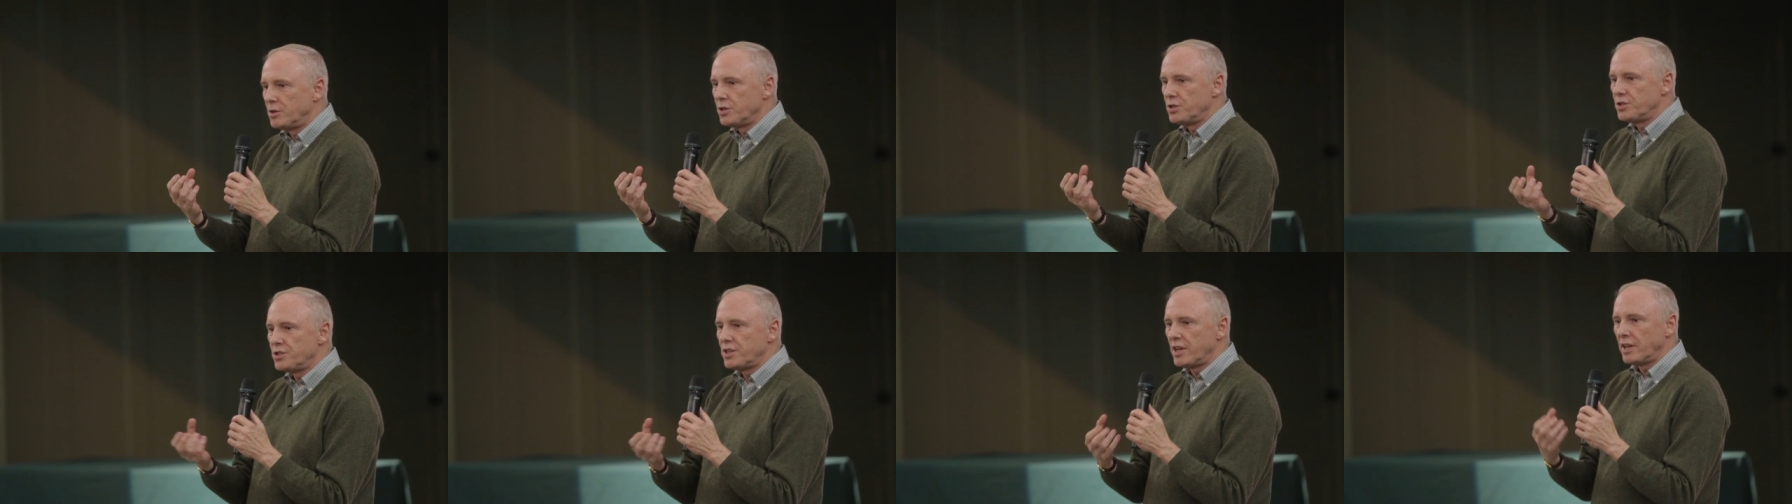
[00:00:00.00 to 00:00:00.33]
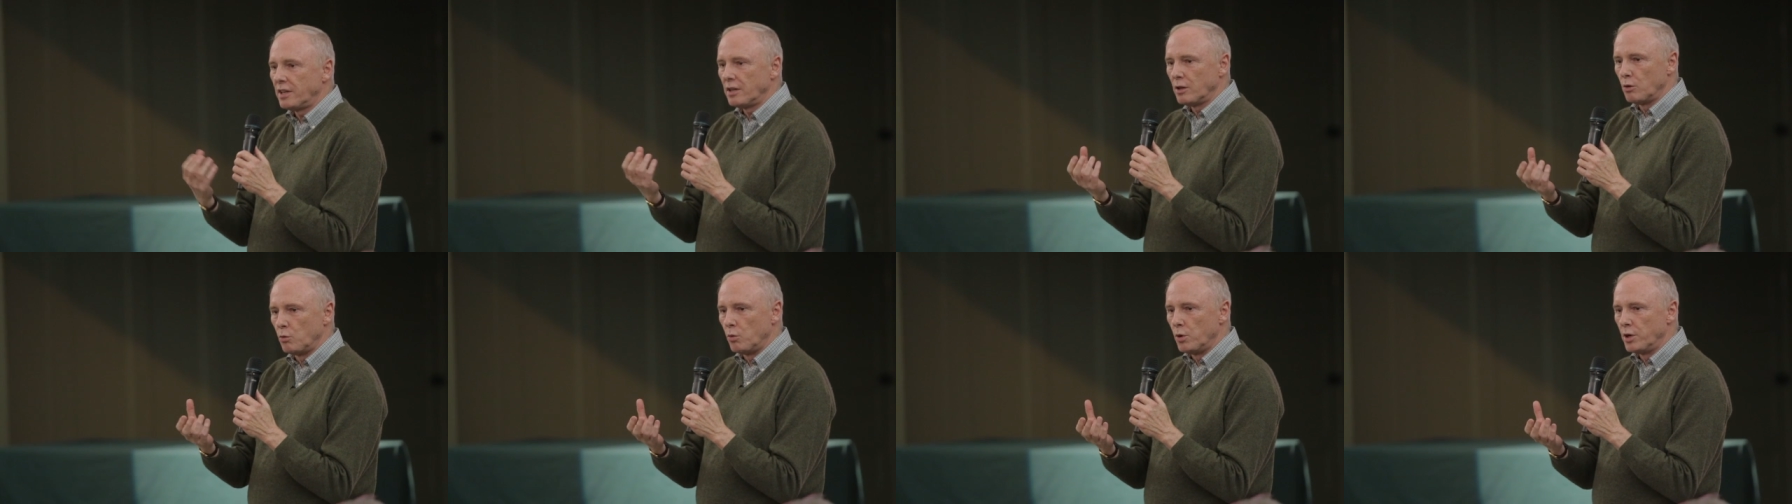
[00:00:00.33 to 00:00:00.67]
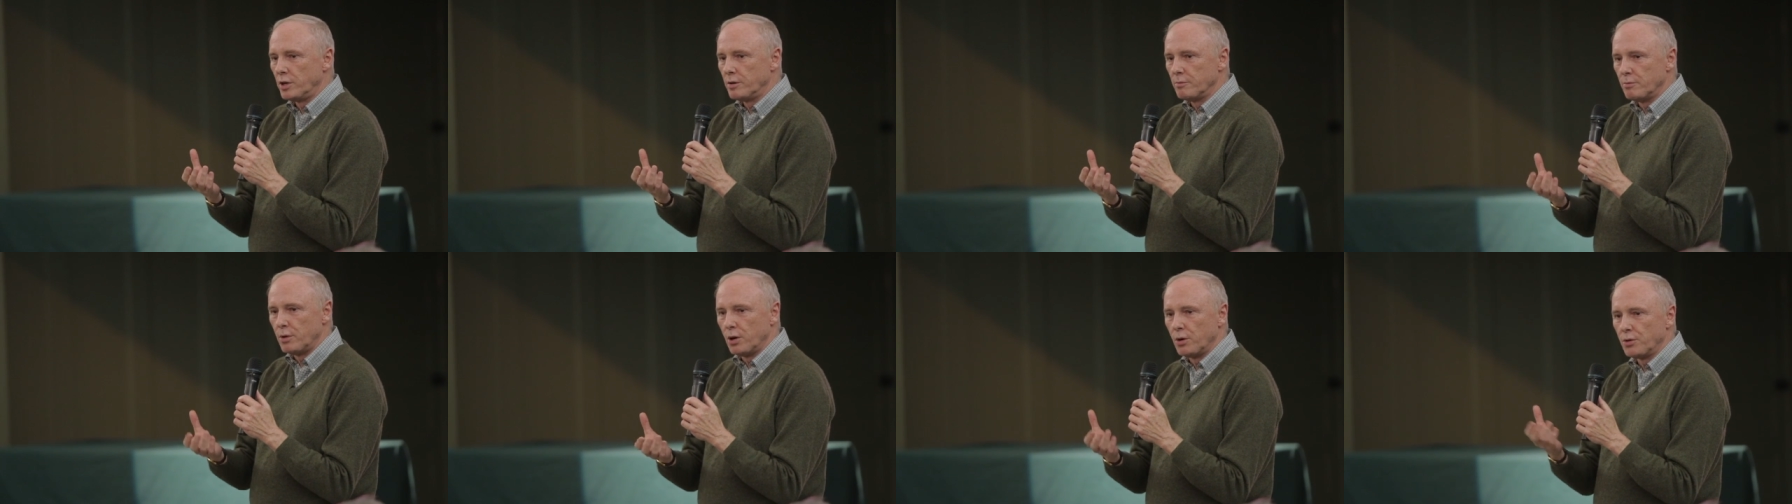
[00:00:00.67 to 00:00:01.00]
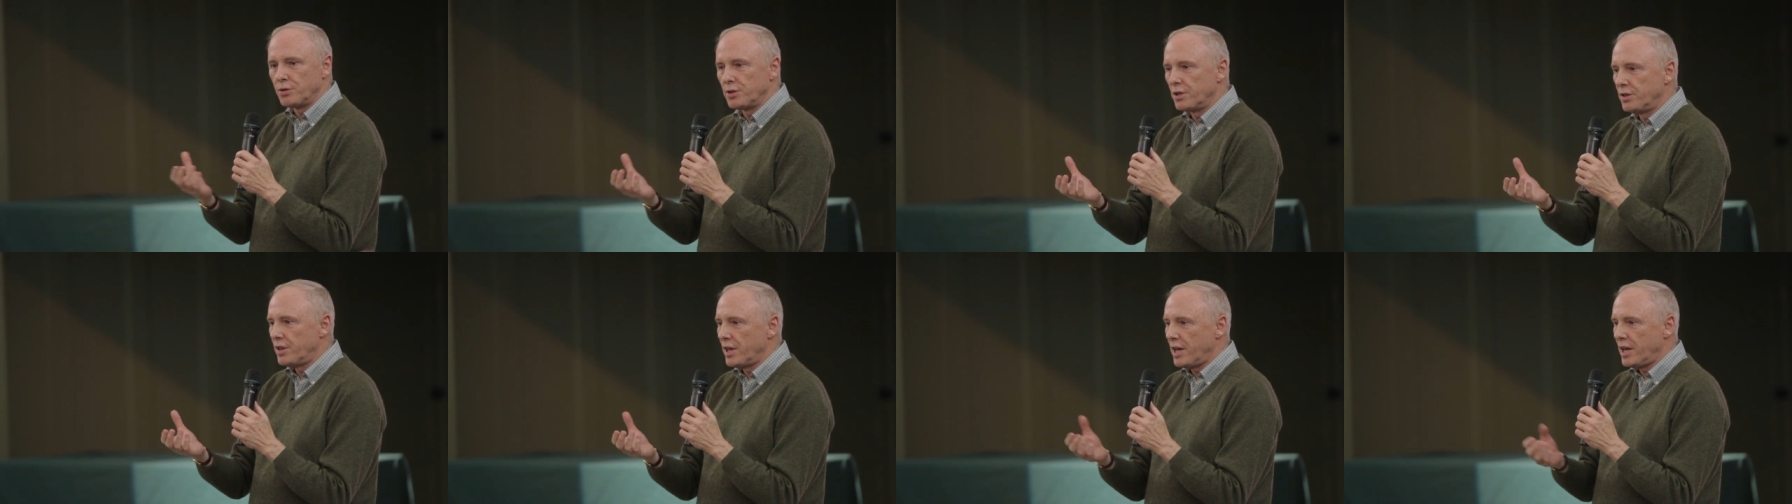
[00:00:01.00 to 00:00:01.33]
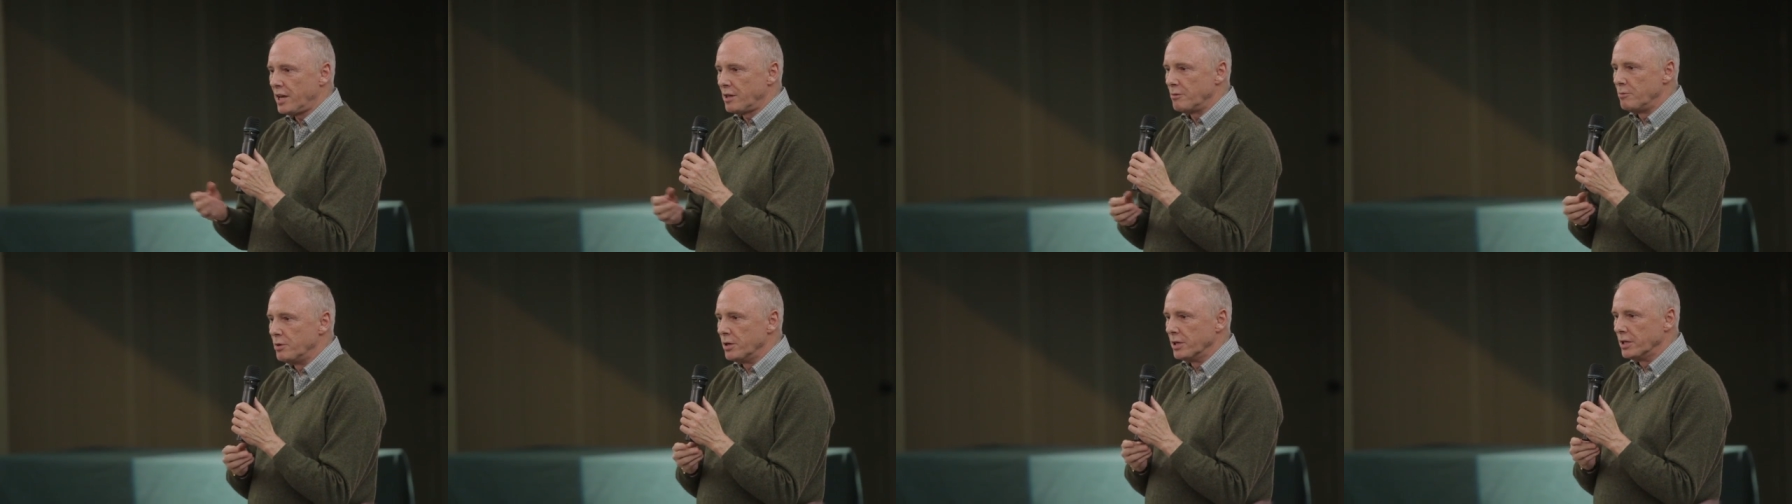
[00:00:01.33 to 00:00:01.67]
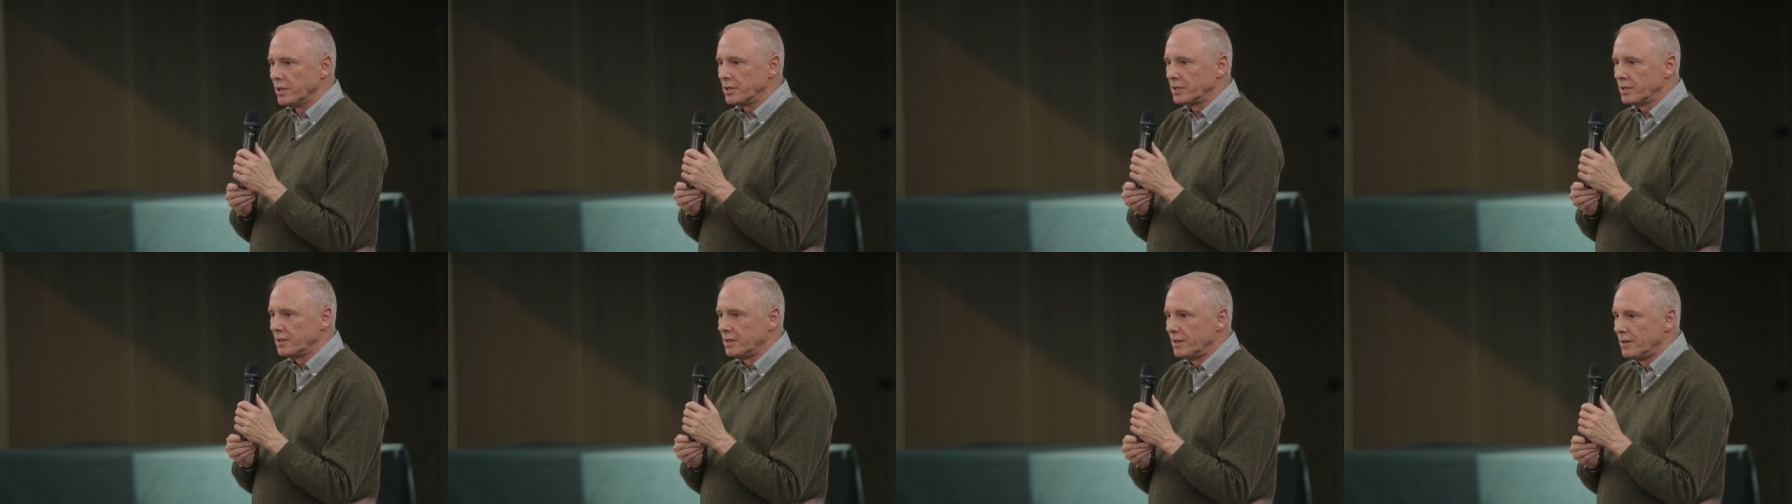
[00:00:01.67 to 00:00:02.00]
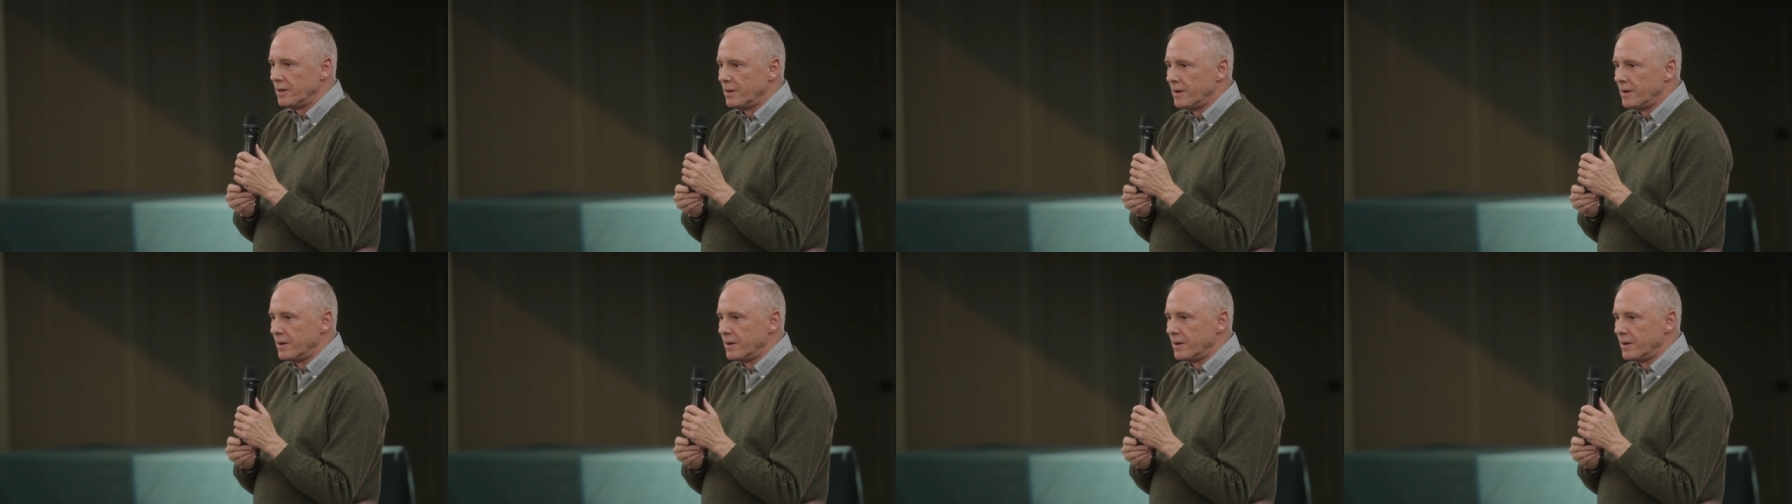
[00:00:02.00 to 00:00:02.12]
to sail a wooden boat that they had built.